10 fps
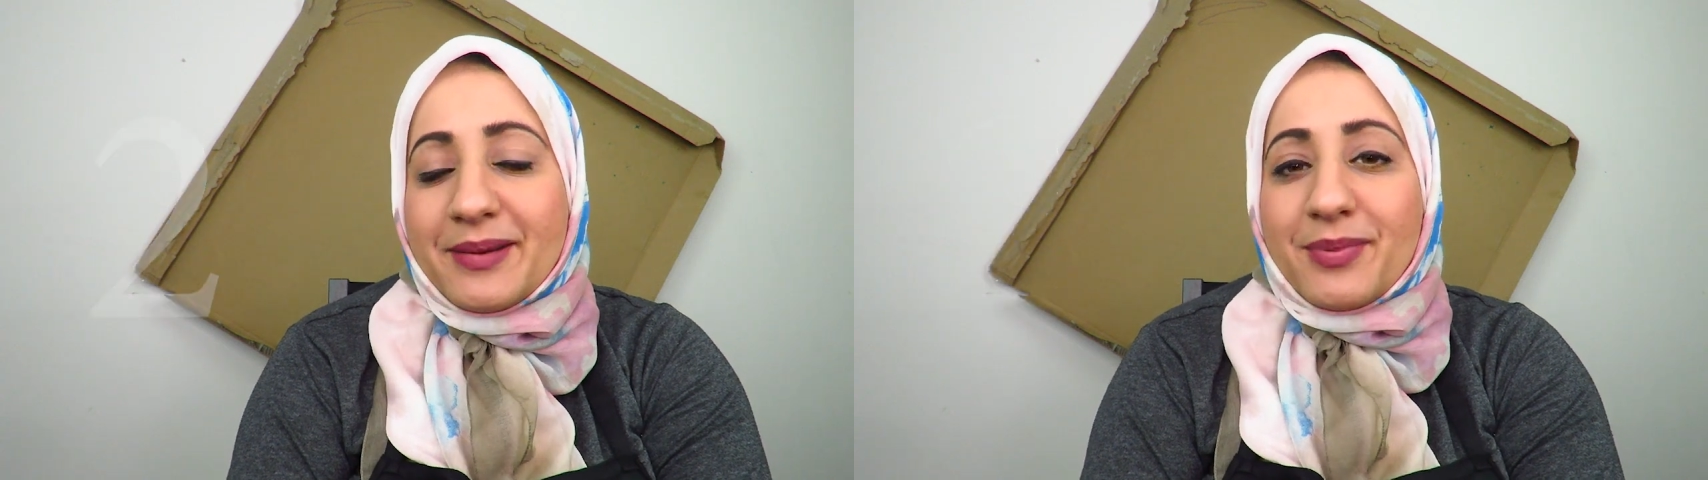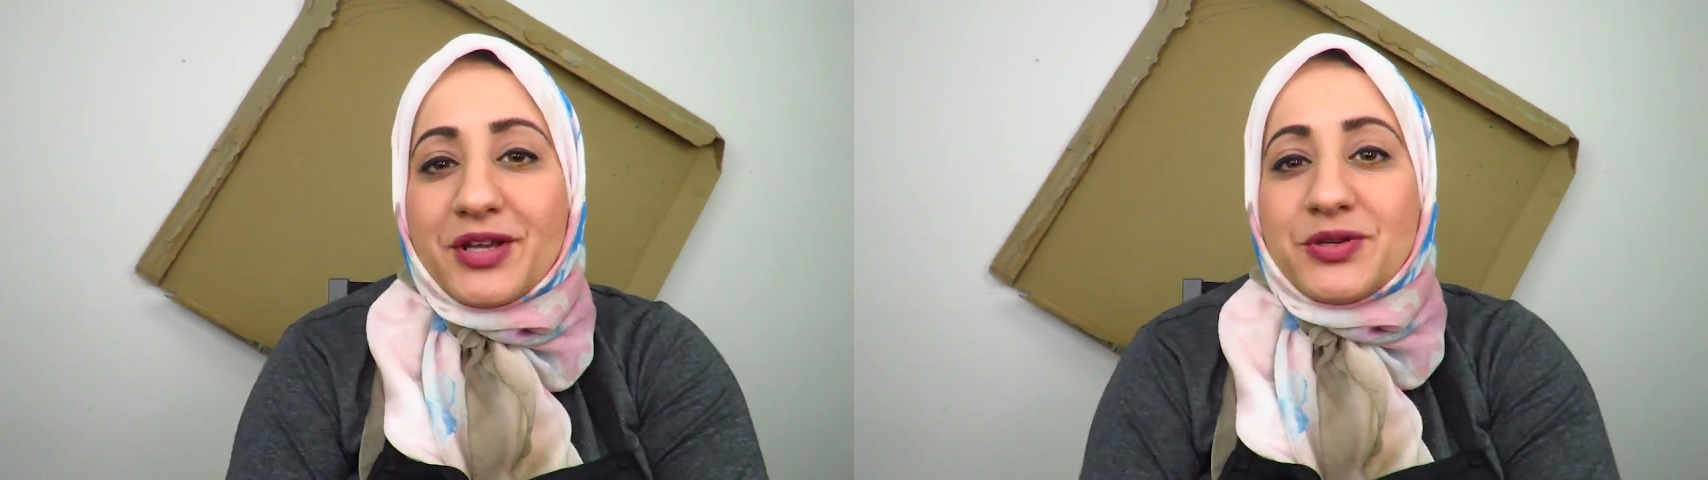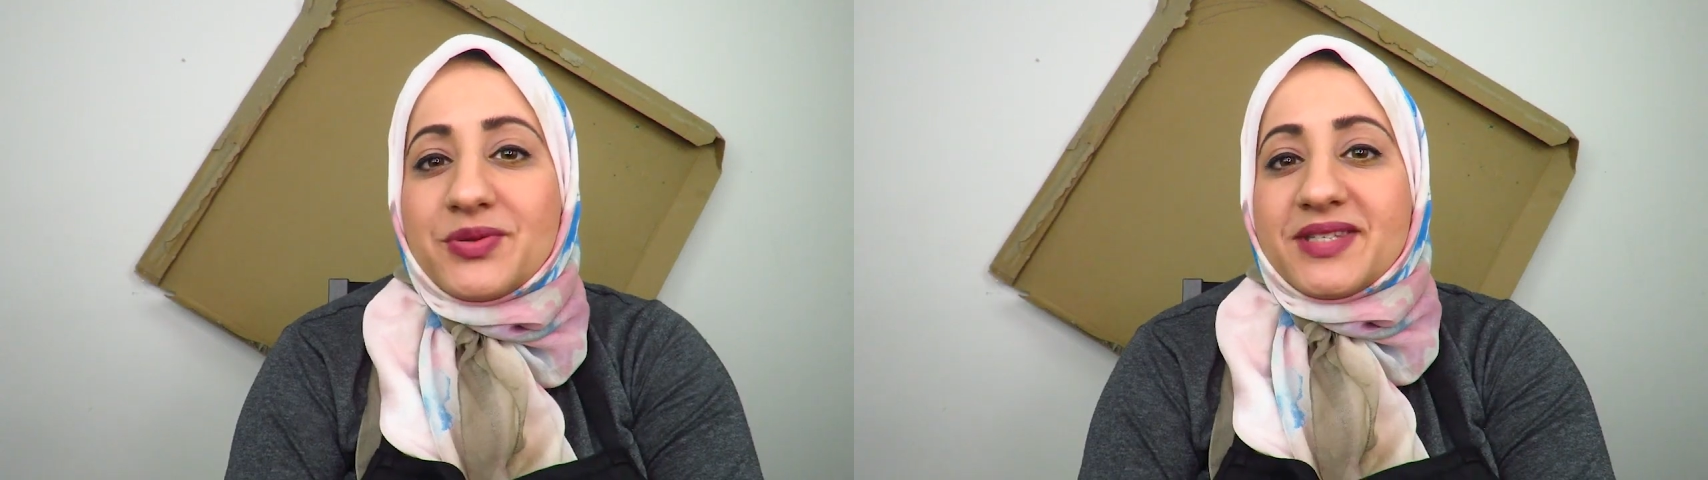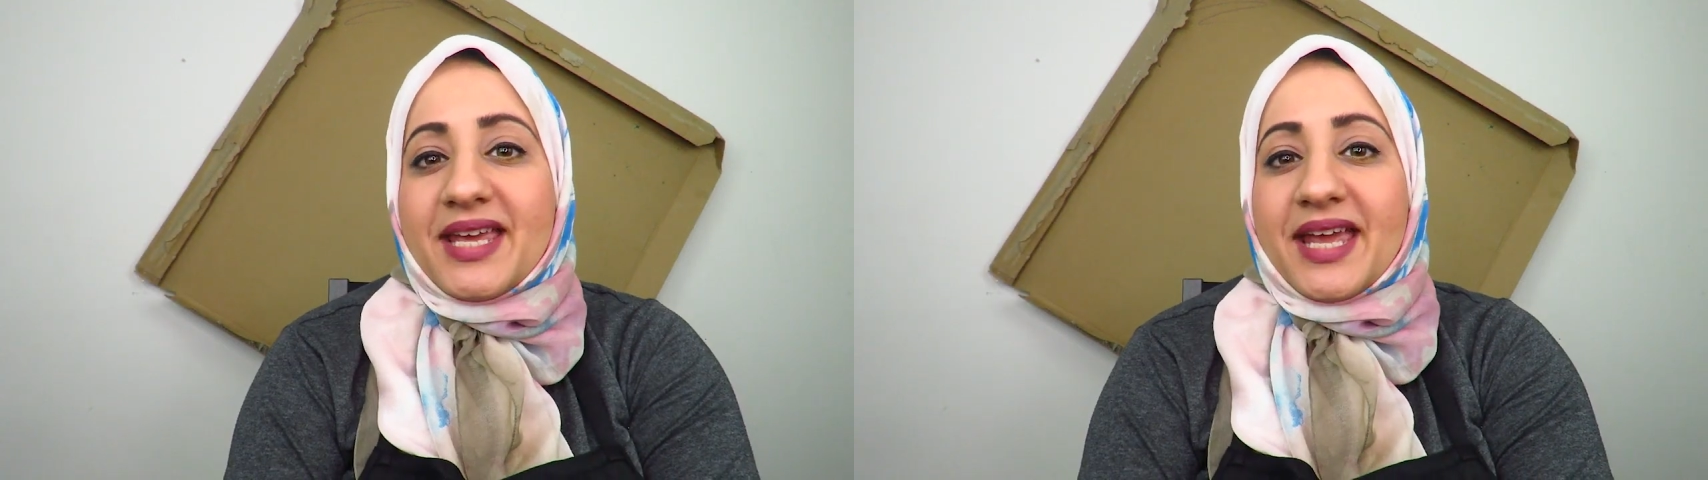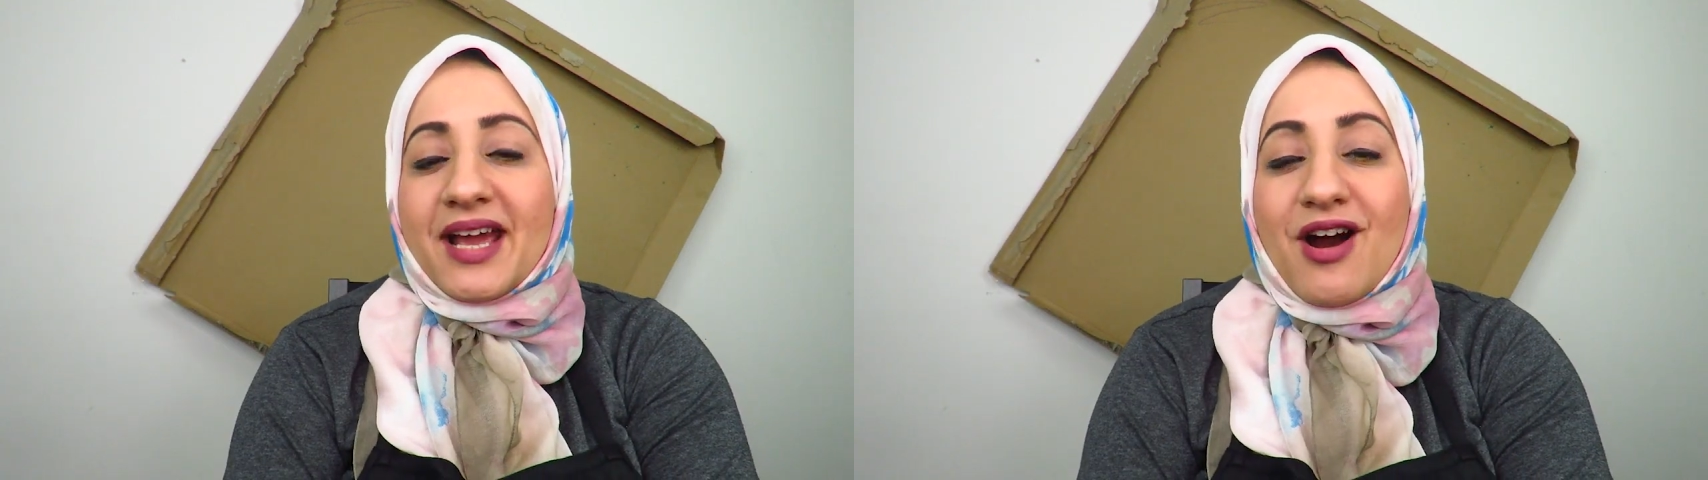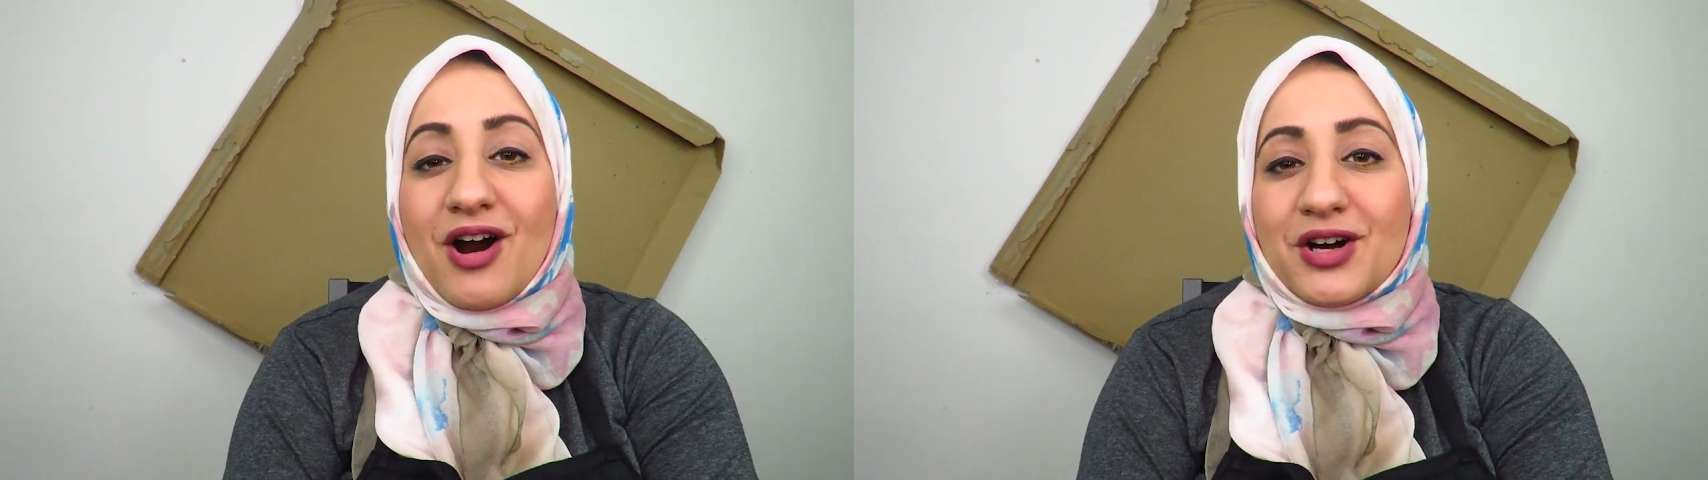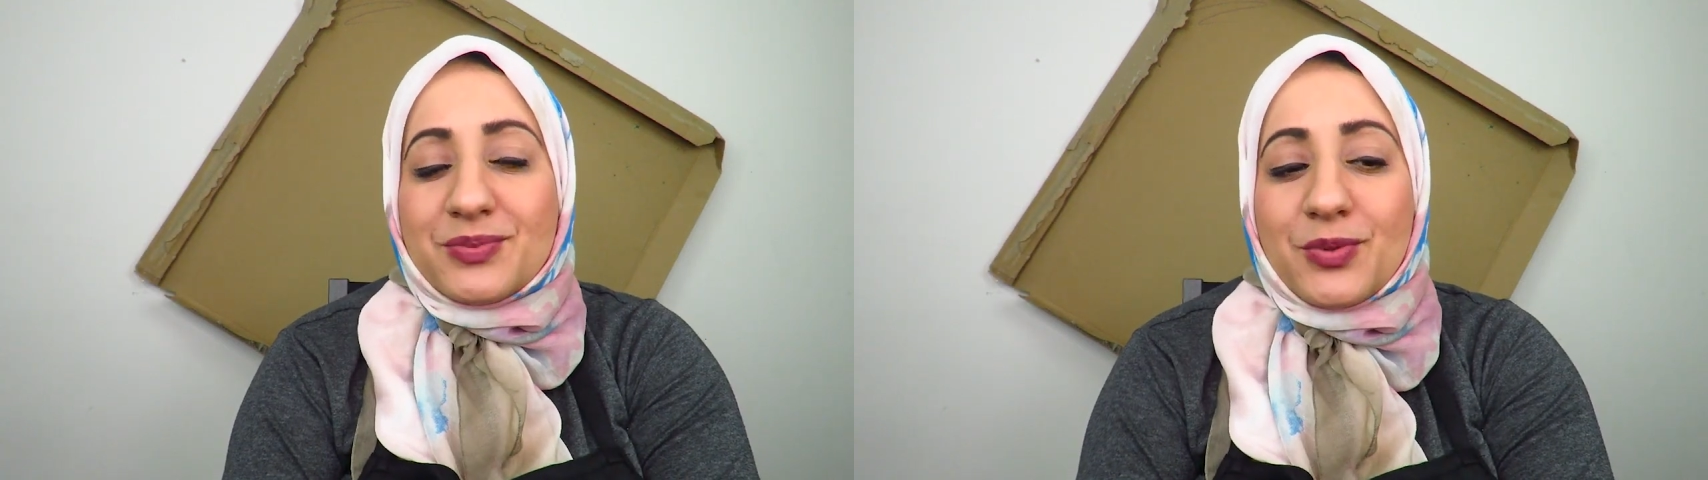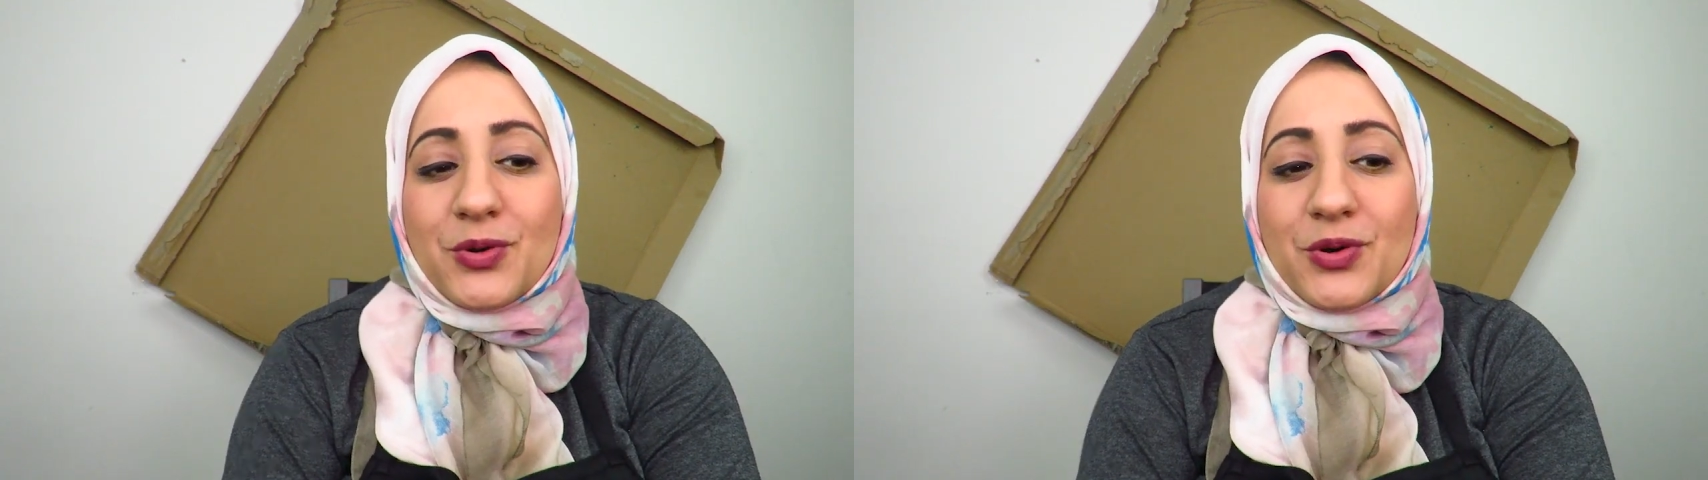by using
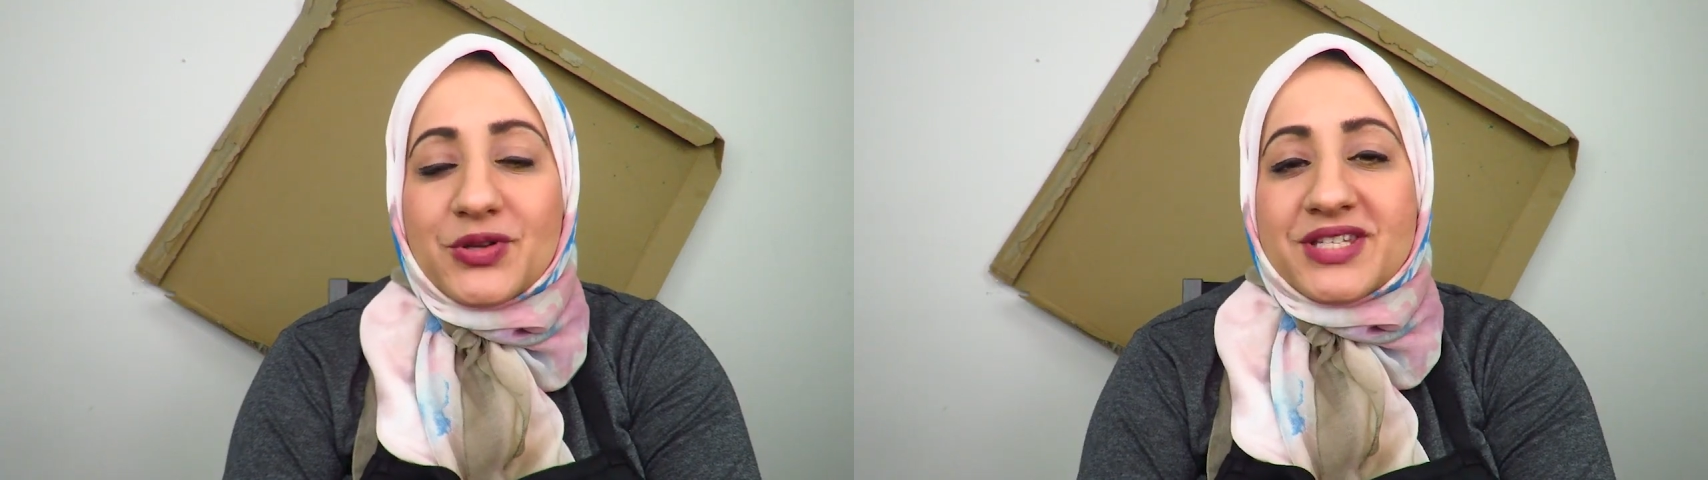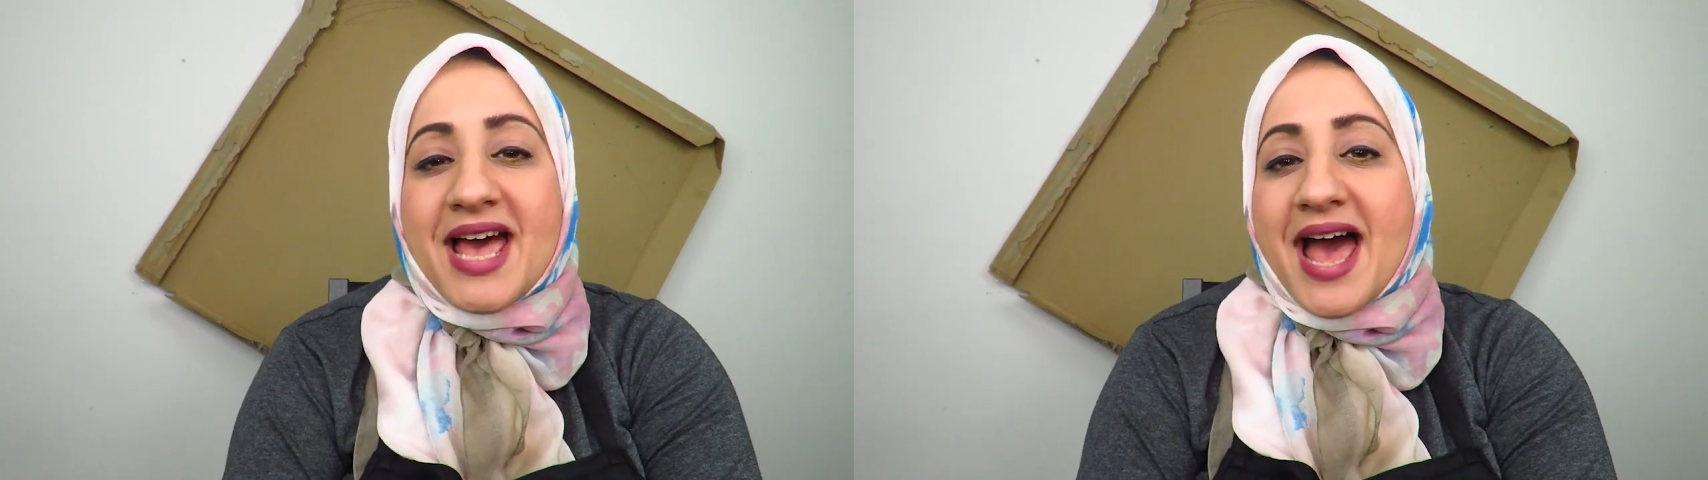cardboard,